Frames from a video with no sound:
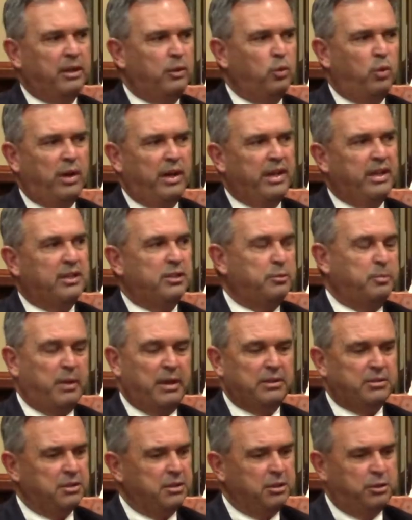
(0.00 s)
way,
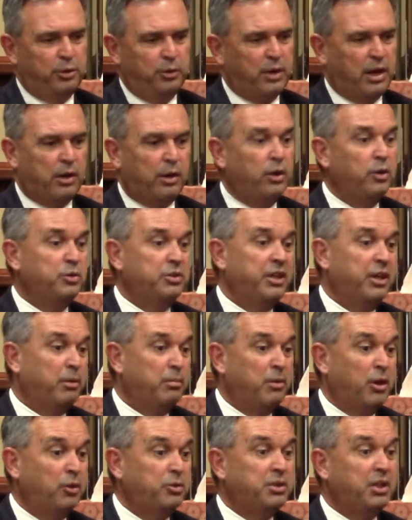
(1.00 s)
especially through our hotel
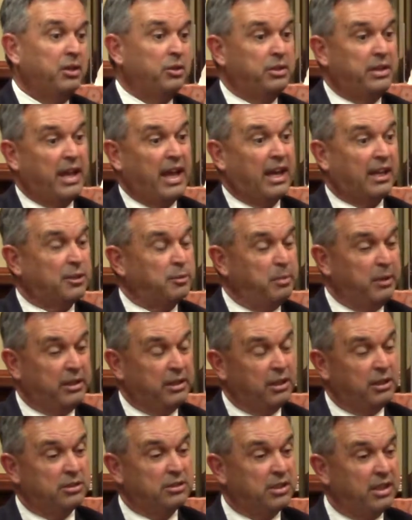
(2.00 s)
motel tax,
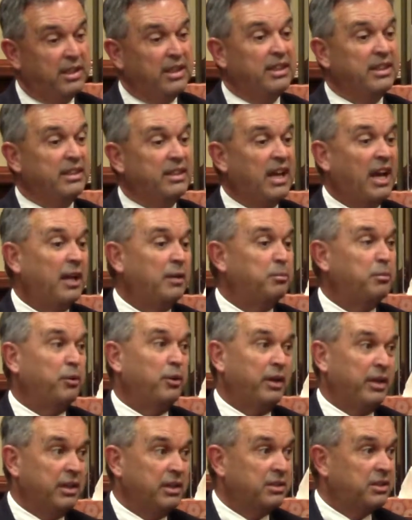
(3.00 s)
because that
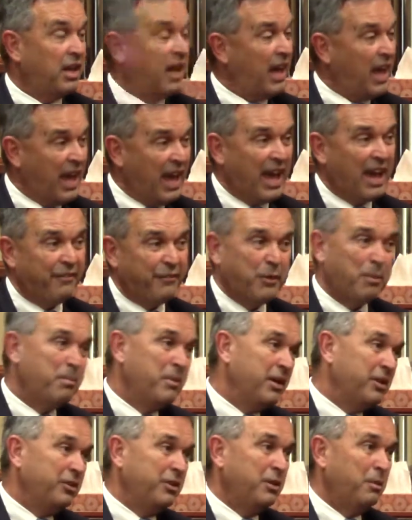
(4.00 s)
brings
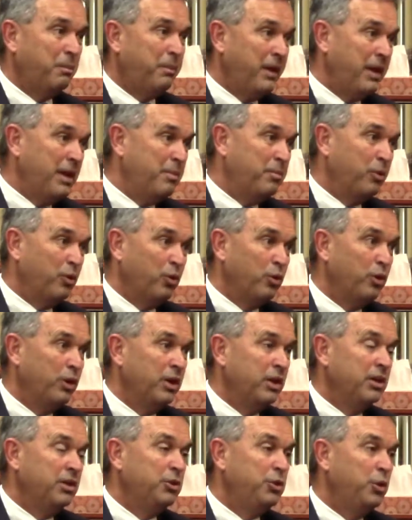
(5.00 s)
500,000 people
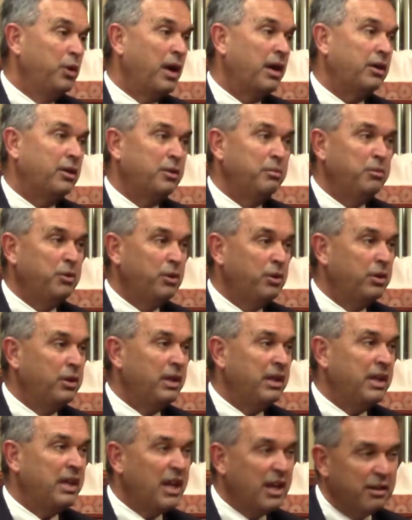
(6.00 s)
to our
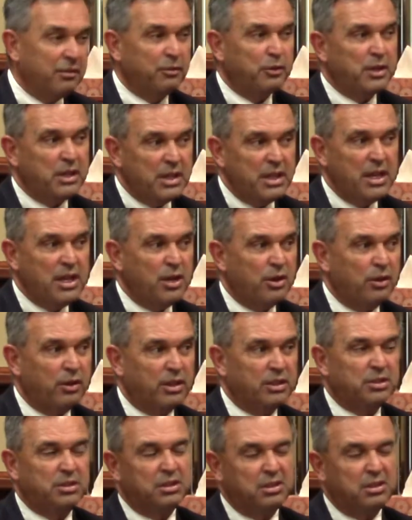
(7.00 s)
community every year. It's the